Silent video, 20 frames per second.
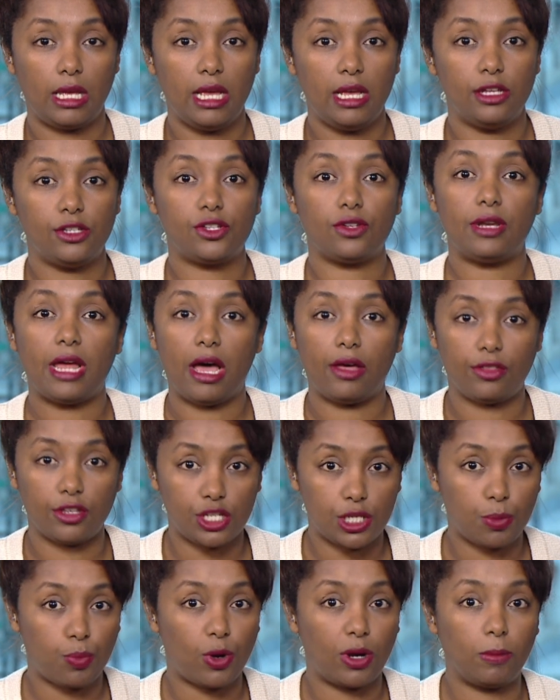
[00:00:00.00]
So now
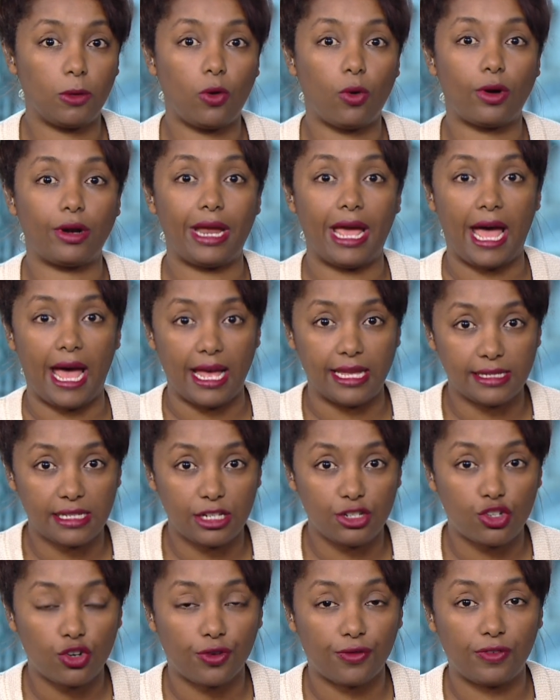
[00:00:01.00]
the Supreme Court
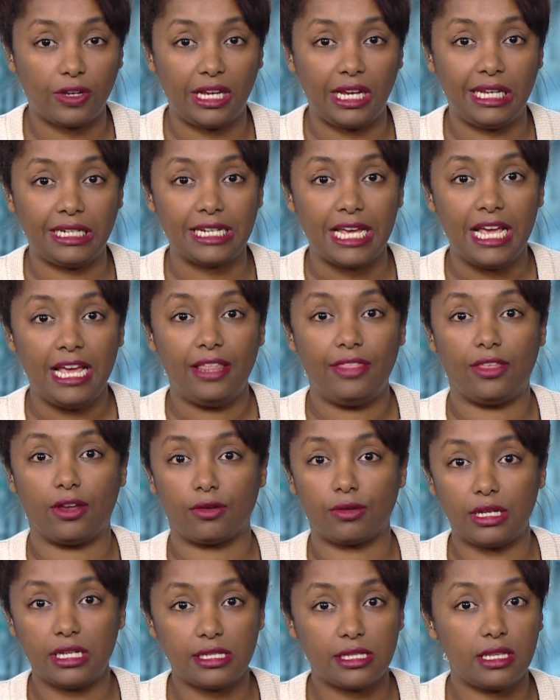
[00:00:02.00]
has intervened.
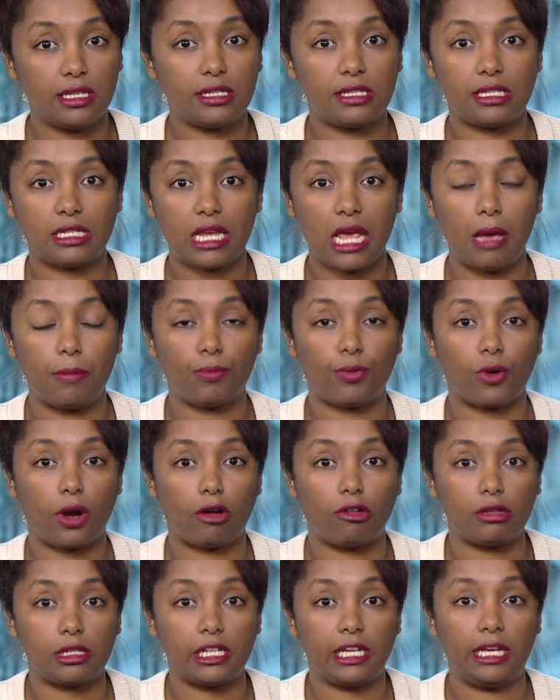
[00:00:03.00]
There is this
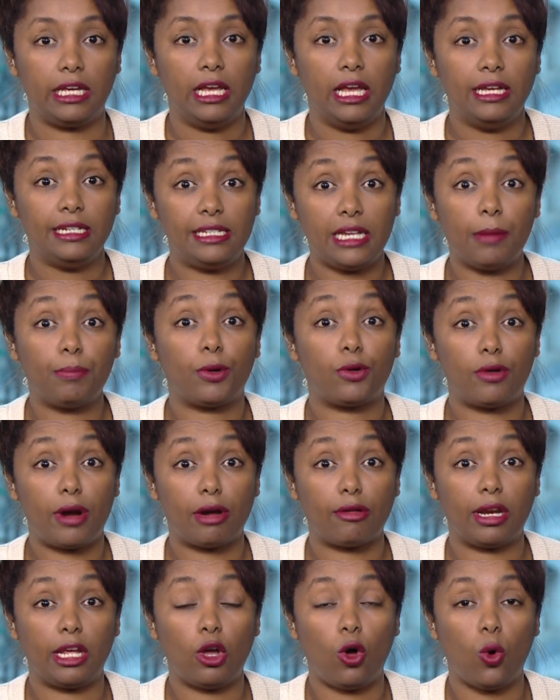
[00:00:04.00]
temporarily
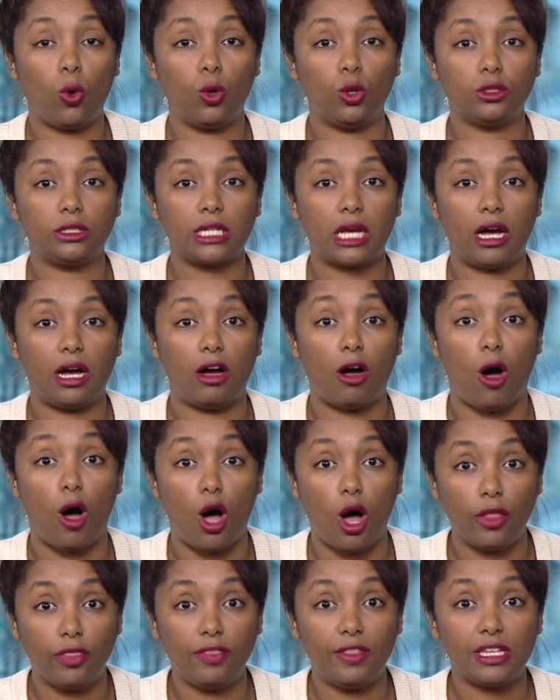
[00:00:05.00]
temporary hold uh,
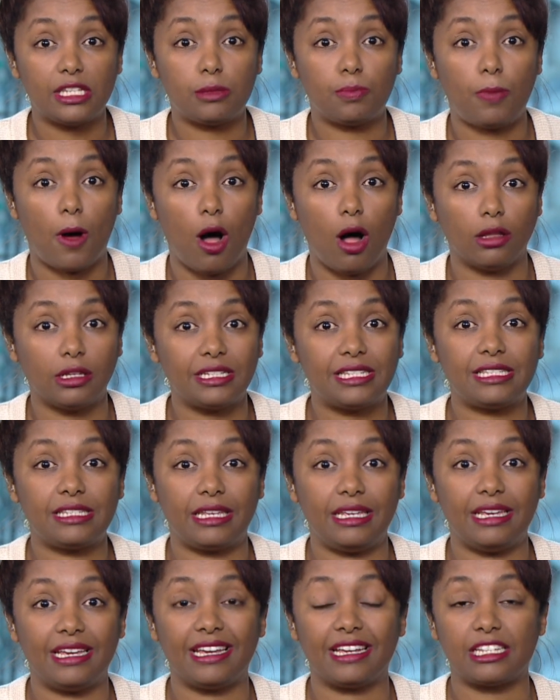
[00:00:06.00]
on this
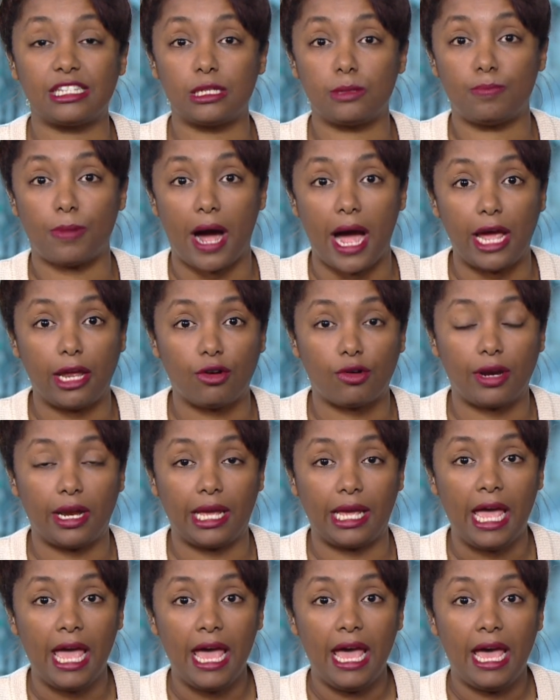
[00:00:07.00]
policy
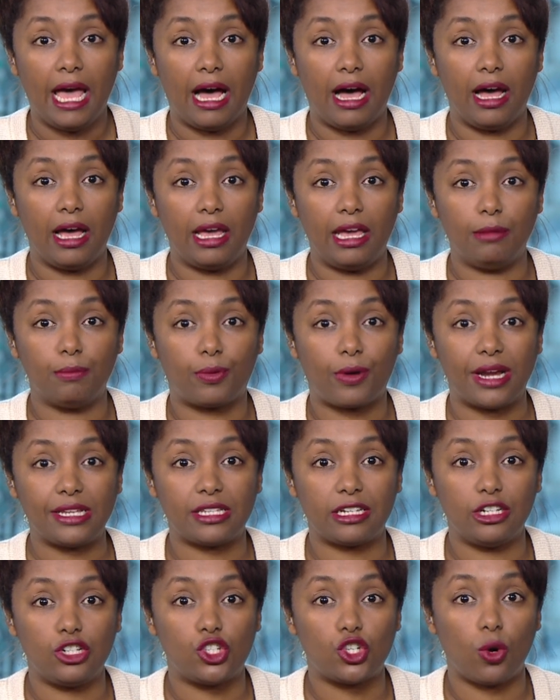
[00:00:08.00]
expiring, uh, and
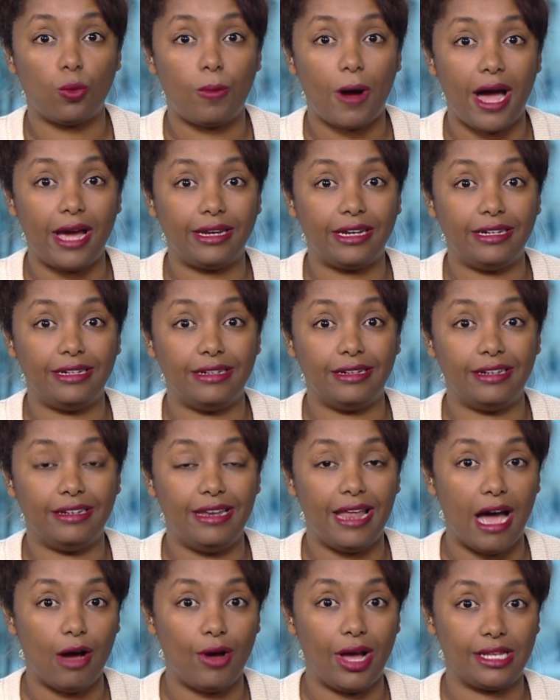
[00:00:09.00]
President Joe Biden
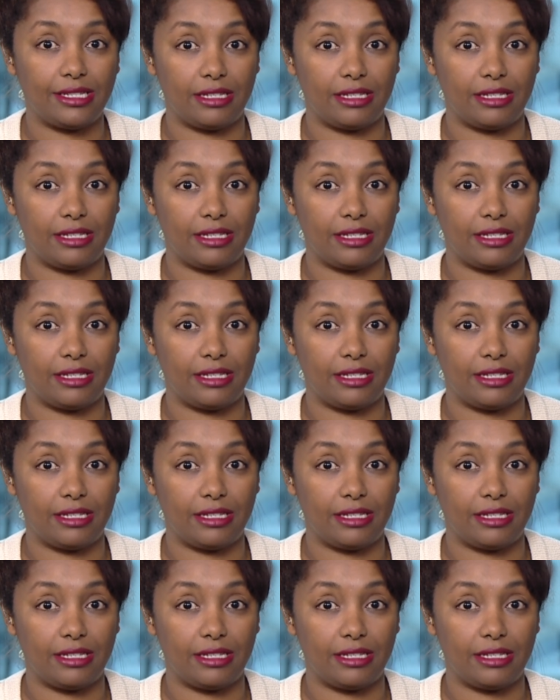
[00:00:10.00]
now has